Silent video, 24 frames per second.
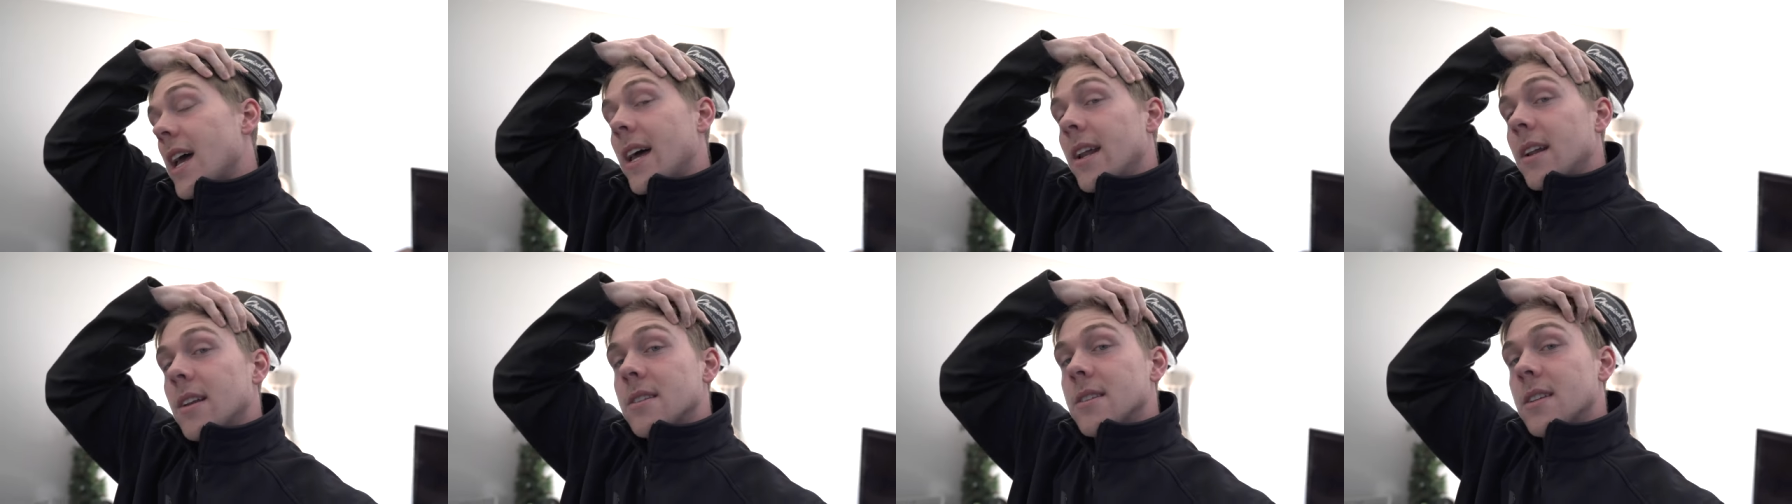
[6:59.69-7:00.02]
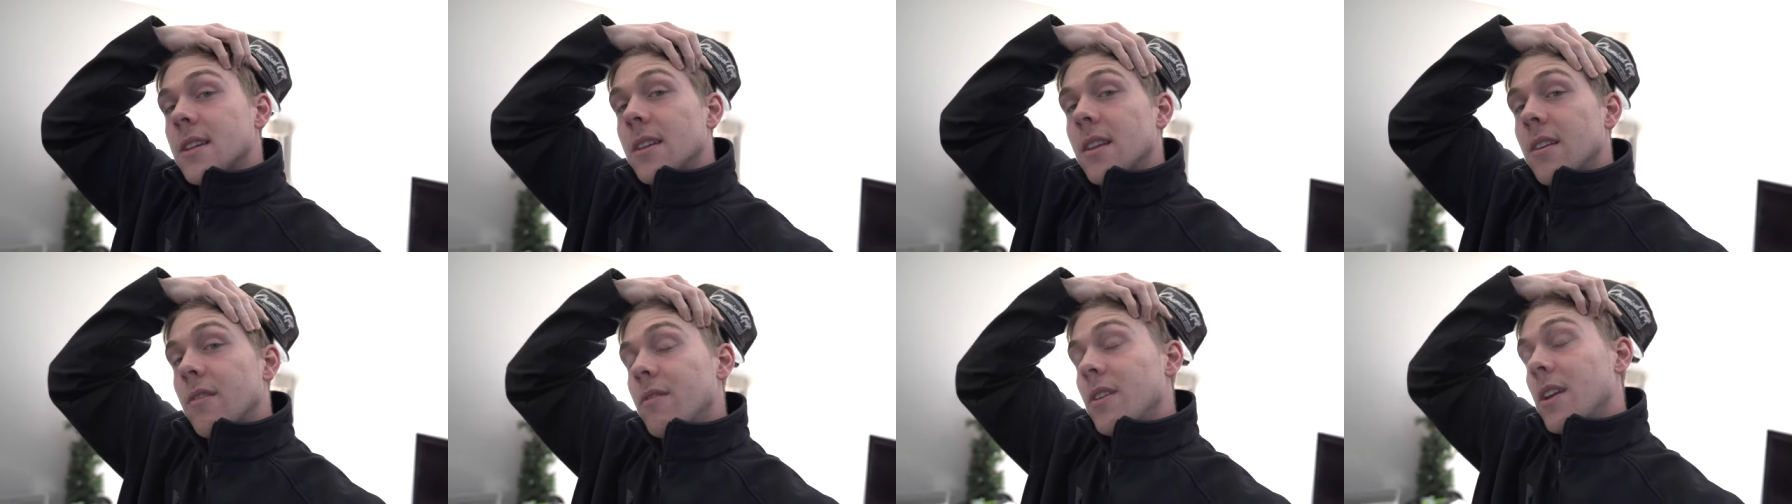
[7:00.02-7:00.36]

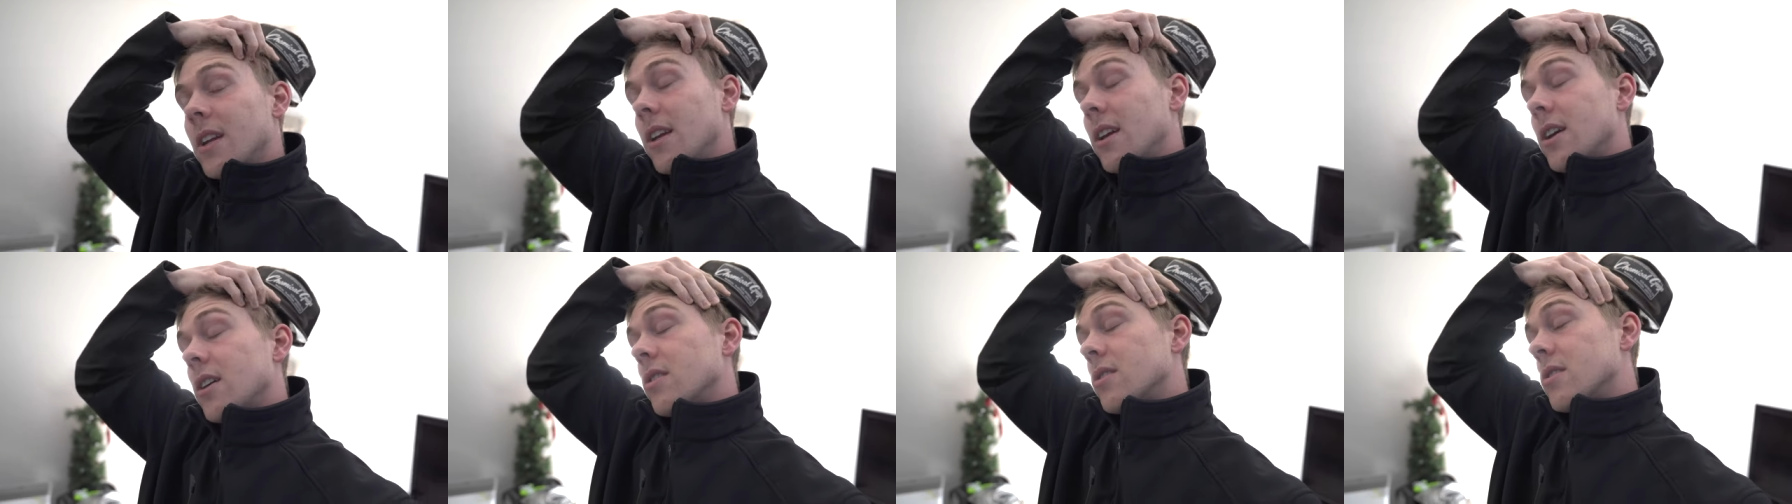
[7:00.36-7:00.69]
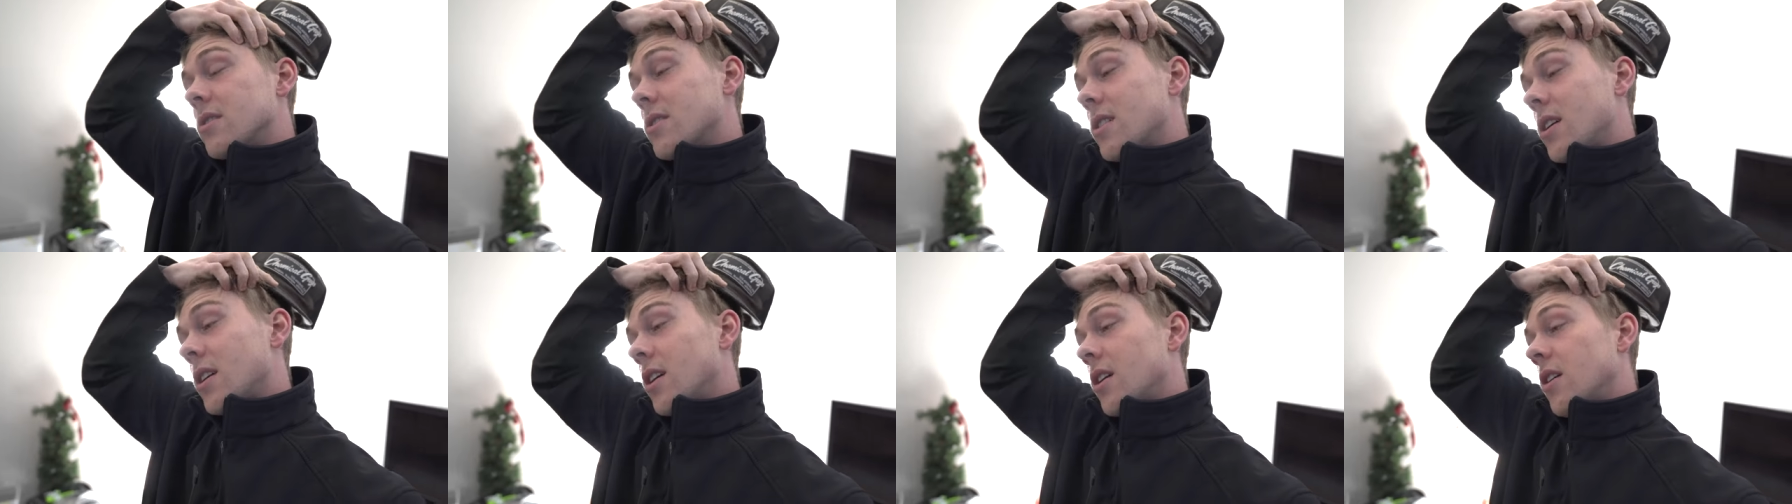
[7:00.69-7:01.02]
edited the videos.
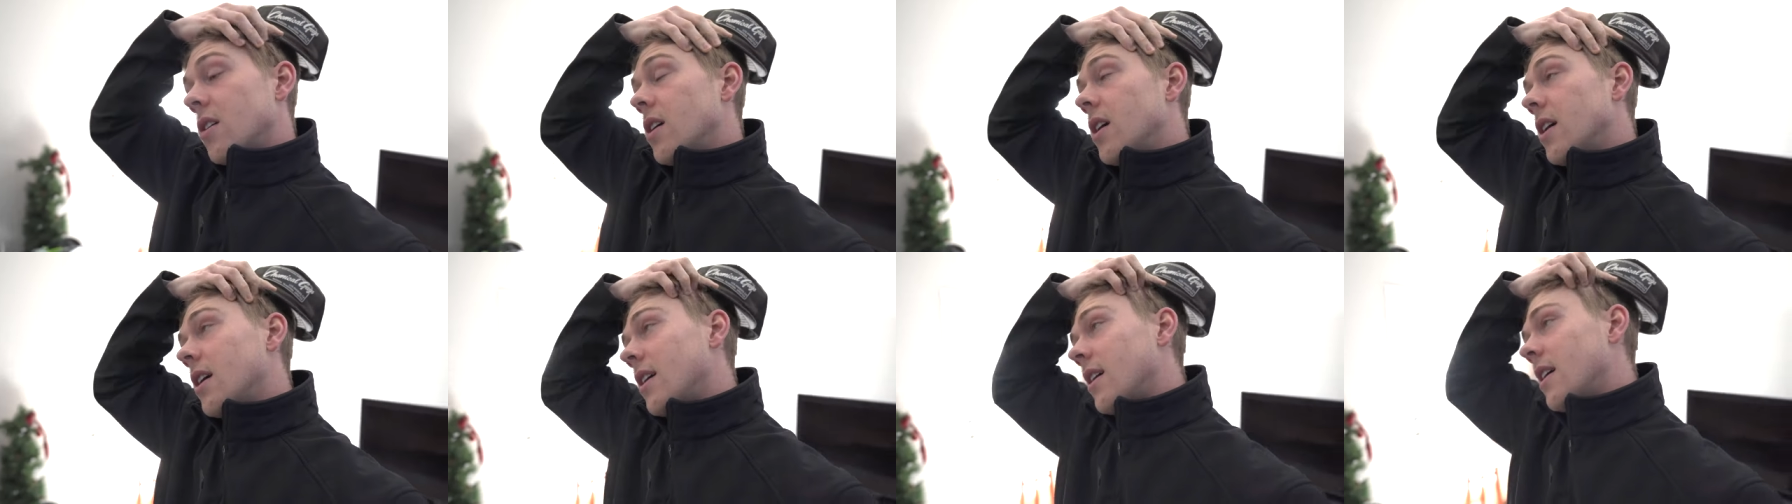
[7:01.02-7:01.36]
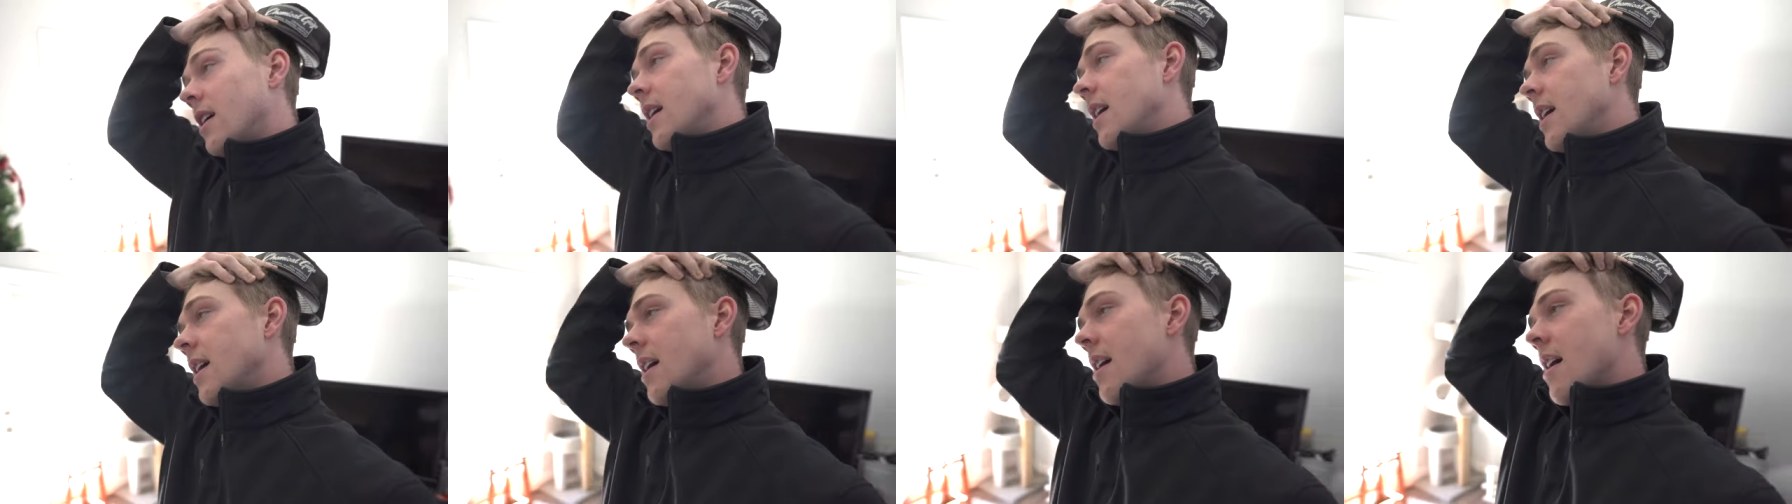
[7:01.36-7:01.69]
So
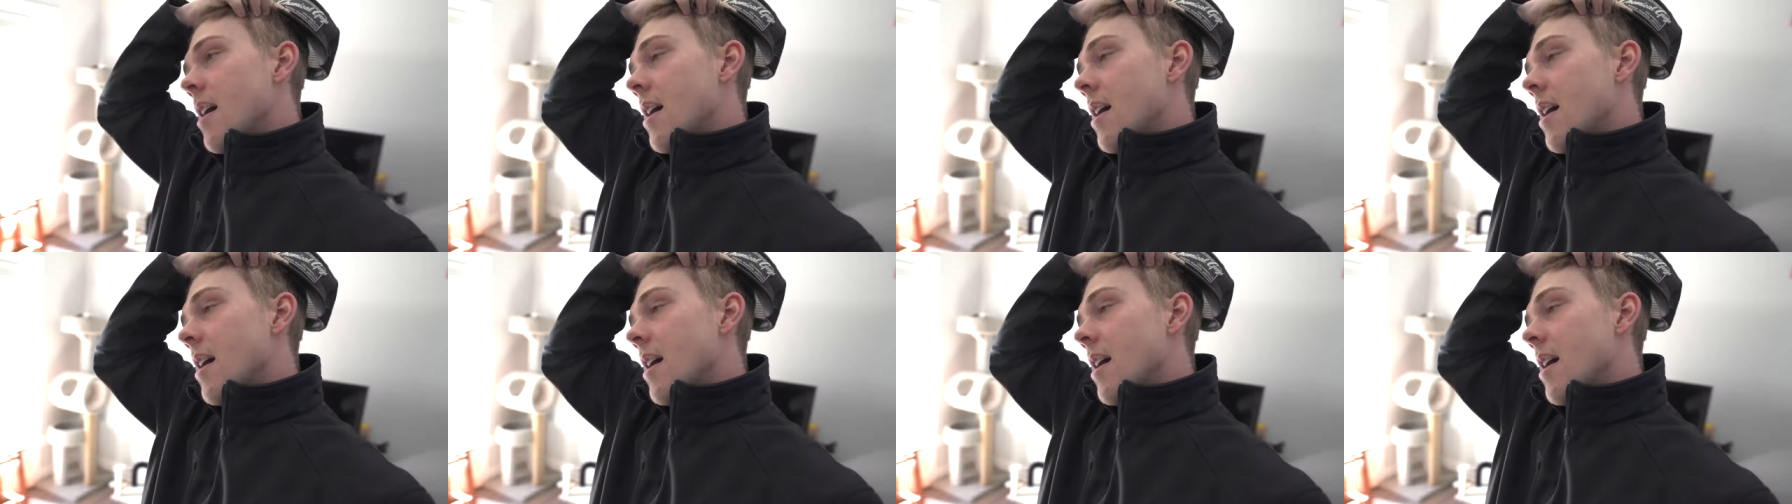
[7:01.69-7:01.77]
I'm